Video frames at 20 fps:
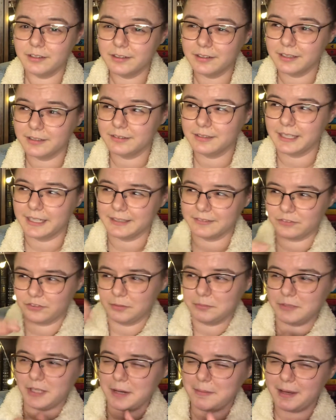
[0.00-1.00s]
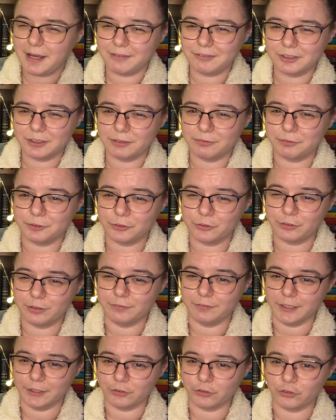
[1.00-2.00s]
like sometime after the first
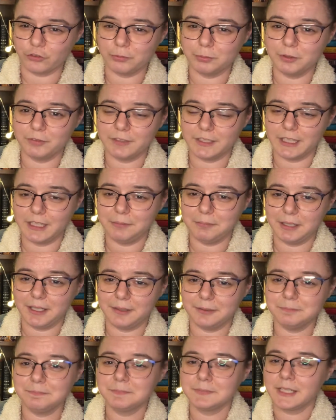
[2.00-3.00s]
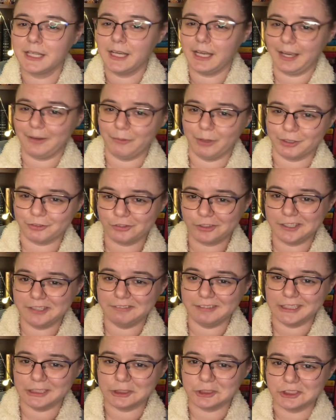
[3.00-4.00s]
Avengers movie came out. I watched the
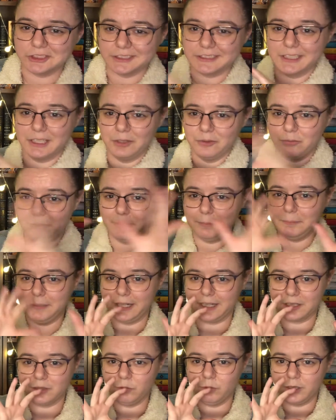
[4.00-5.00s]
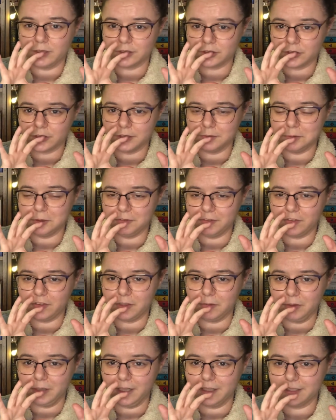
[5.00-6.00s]
Avengers, went back and watched all the movies
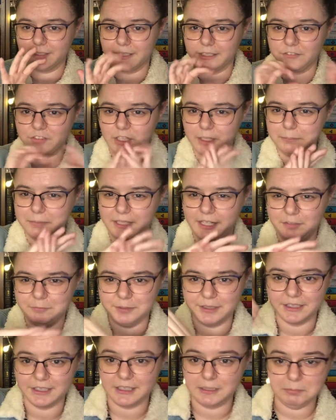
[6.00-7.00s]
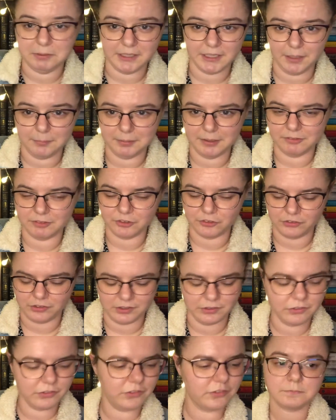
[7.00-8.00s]
that were out at that time, and have been keeping up ever
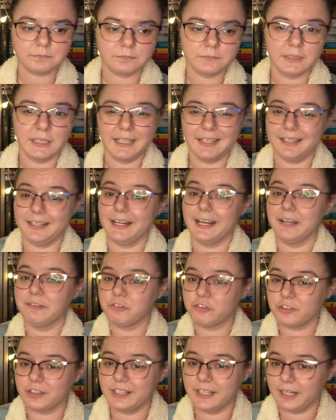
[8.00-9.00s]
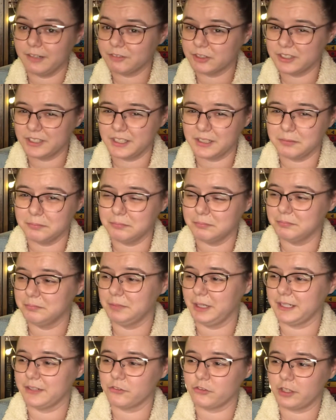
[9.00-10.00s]
since. And I have seen everything
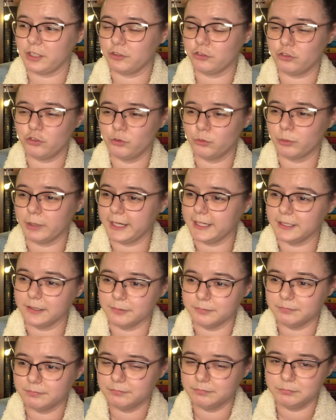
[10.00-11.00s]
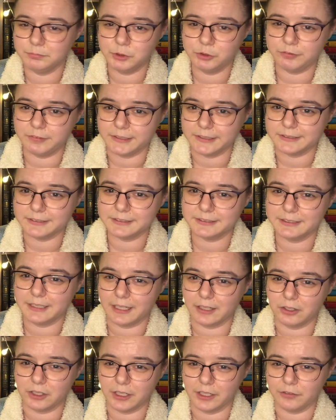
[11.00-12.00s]
minus like 2 random movies
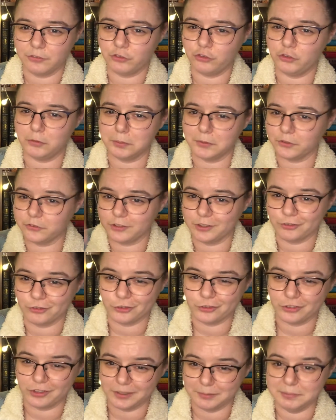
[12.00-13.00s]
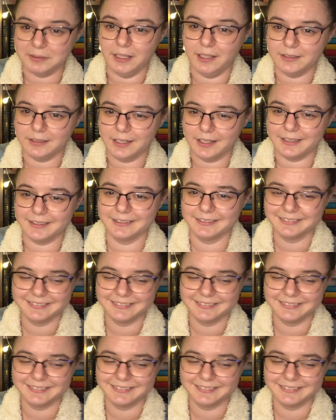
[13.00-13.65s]
that are not super essential to the plot line